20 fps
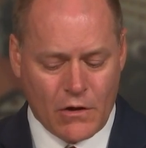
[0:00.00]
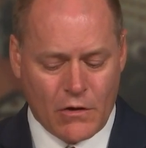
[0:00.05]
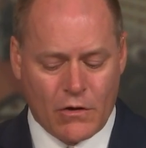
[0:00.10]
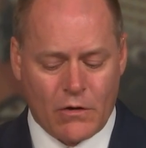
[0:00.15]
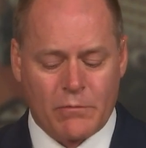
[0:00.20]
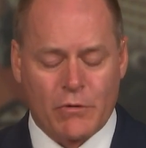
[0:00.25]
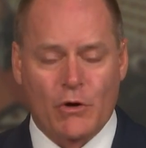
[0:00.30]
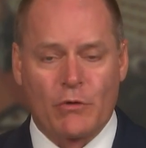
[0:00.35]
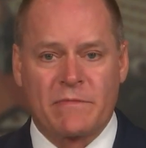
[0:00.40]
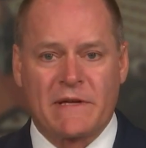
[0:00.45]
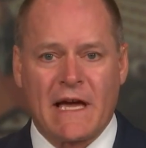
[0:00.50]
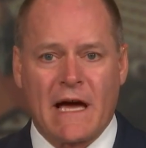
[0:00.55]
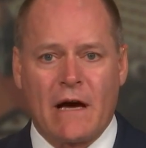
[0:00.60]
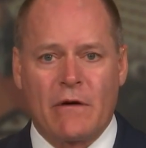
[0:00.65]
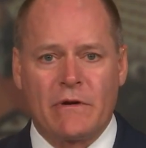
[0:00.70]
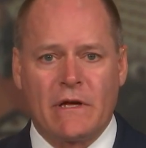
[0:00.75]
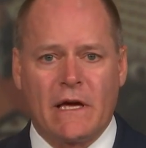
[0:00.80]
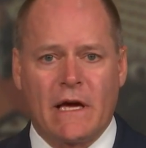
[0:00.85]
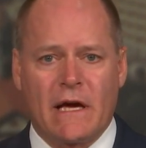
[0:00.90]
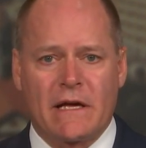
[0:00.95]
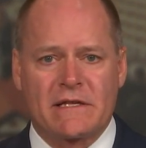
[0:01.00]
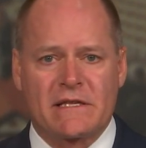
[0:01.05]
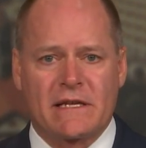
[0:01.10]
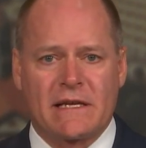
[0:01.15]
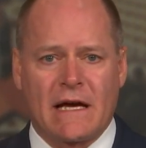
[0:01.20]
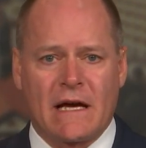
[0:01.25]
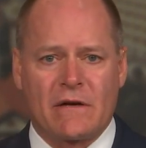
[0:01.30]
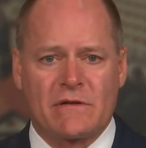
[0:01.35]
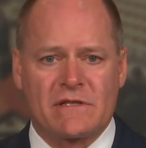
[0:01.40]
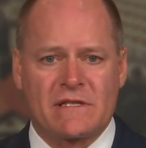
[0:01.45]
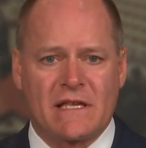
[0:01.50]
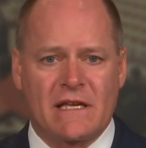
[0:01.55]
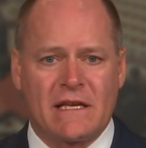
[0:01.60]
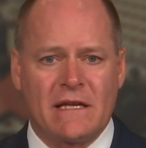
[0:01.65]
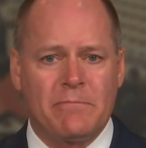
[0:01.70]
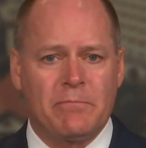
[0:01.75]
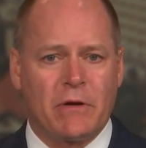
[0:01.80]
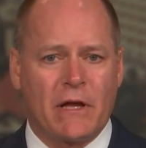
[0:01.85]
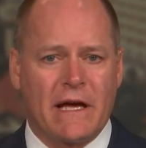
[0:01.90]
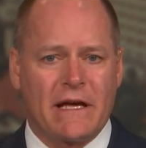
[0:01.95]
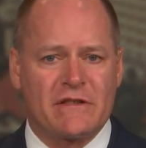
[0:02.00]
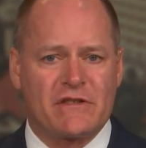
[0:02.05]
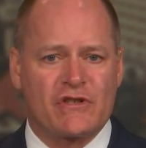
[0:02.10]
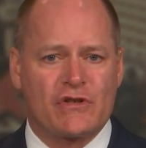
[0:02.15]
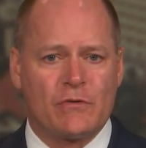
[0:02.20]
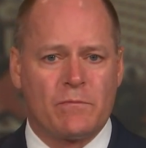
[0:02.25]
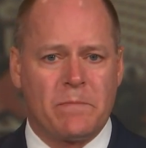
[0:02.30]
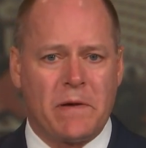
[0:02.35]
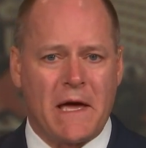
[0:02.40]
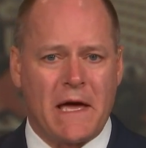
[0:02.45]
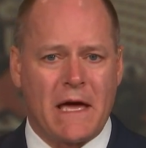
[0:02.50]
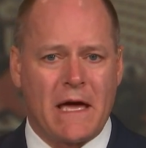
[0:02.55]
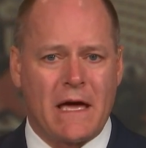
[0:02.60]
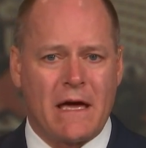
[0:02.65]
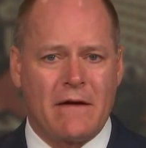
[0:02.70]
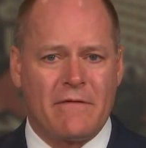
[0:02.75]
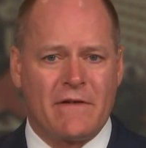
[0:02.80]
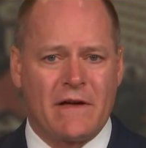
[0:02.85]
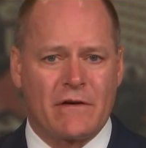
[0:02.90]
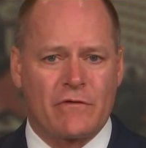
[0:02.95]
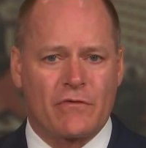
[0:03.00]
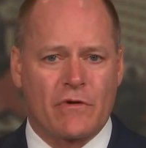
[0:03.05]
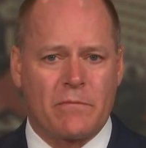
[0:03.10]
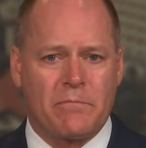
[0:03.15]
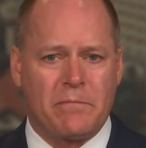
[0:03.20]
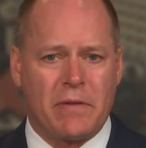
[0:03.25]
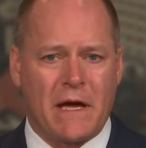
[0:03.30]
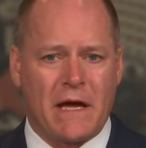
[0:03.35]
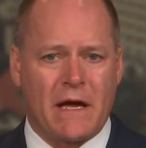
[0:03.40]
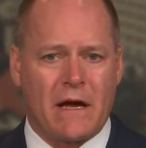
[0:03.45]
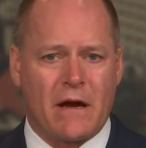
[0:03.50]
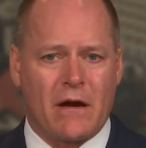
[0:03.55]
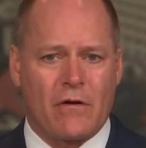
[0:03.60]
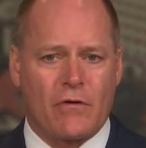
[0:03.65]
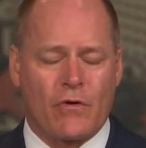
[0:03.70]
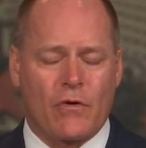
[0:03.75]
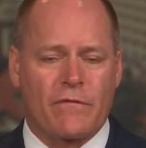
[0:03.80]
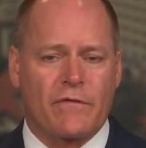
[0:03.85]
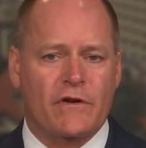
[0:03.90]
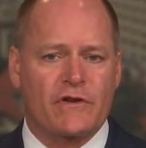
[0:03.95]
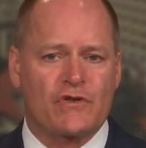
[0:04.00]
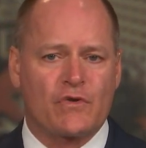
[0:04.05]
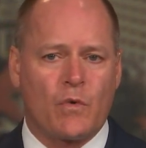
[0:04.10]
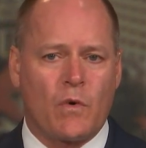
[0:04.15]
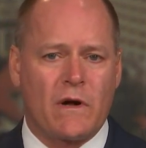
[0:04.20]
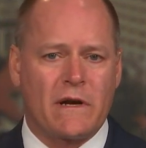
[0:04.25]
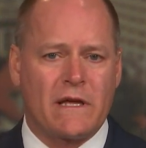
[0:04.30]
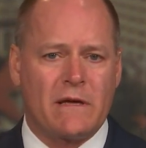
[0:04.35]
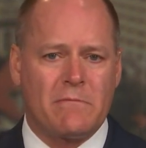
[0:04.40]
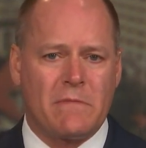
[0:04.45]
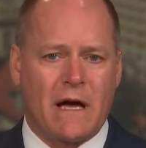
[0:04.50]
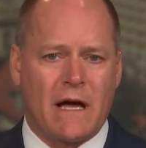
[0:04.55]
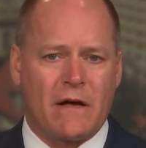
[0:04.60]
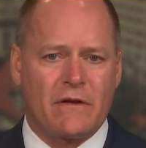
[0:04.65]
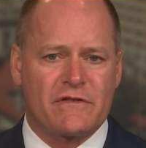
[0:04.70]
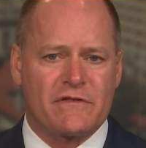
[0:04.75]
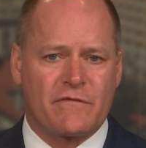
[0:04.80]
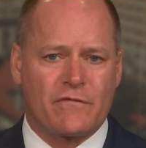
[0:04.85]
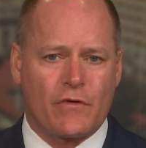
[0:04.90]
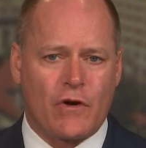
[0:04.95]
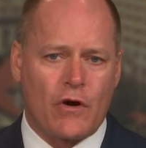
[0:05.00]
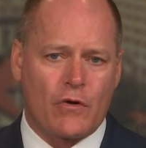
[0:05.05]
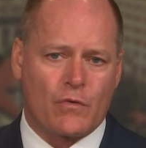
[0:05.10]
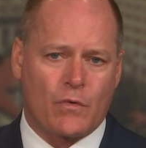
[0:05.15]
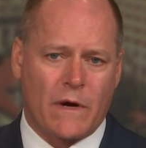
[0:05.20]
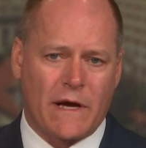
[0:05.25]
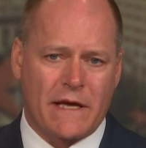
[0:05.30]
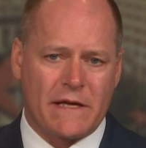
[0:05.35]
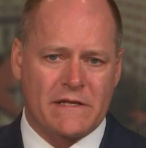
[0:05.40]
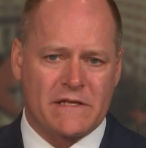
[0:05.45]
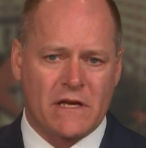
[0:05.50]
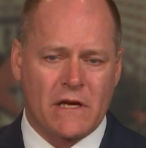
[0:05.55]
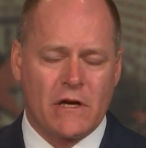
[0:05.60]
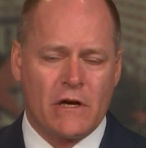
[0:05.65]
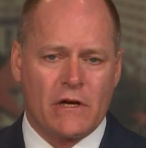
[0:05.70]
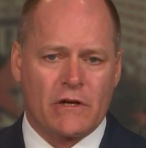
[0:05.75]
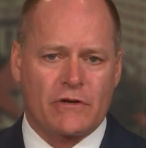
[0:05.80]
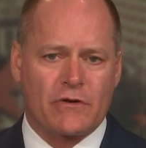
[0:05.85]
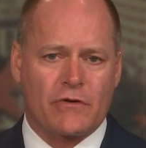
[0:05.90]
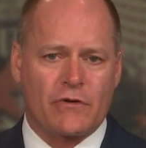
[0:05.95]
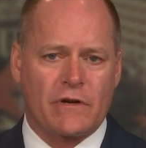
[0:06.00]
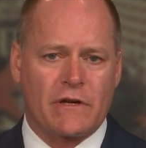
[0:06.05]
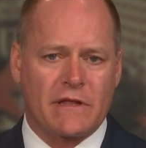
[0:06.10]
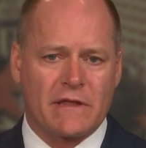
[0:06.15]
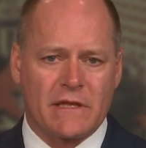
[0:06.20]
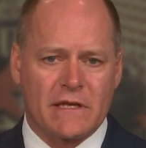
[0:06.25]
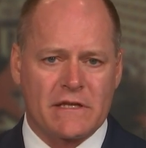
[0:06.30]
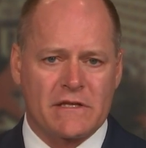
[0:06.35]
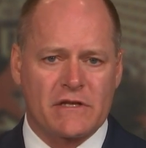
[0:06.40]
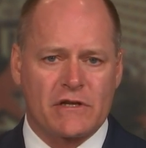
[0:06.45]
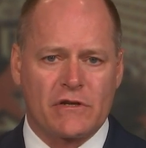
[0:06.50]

Well, Broome County has announced that it plans to pave and repair over 20 miles of roadways during this